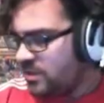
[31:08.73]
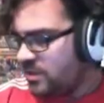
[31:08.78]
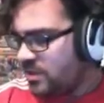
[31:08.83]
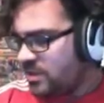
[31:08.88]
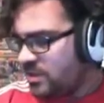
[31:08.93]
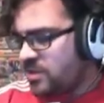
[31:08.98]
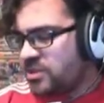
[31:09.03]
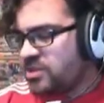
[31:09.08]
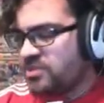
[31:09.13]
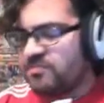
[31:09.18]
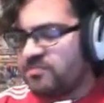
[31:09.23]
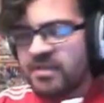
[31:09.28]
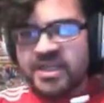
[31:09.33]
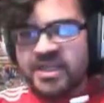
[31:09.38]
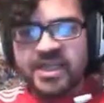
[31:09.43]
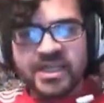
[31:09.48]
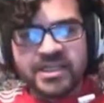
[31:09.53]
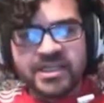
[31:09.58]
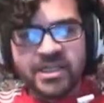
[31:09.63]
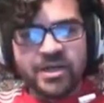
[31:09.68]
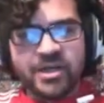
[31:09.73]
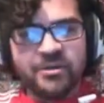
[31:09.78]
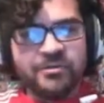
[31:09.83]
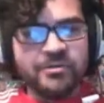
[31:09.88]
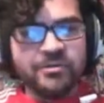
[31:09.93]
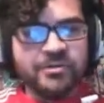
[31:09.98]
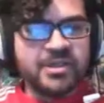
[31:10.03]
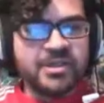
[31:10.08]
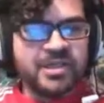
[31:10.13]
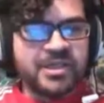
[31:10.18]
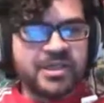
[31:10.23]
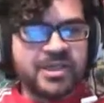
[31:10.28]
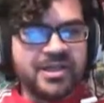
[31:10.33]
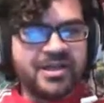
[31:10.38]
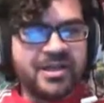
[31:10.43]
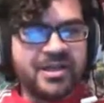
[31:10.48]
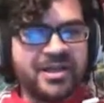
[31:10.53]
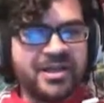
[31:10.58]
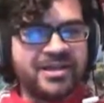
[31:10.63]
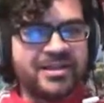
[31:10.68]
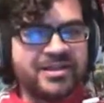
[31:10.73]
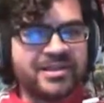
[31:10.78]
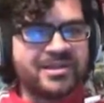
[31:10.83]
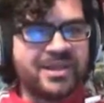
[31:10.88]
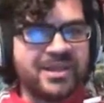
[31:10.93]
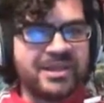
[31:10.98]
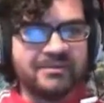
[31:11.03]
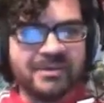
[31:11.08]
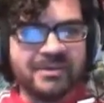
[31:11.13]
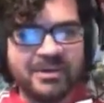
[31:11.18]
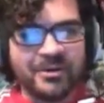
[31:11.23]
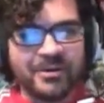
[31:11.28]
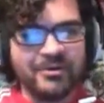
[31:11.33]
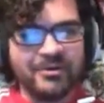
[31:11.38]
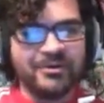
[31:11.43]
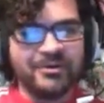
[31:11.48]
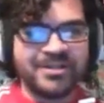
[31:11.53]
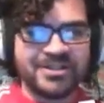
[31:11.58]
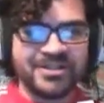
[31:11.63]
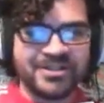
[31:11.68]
just make it known that my opponent is not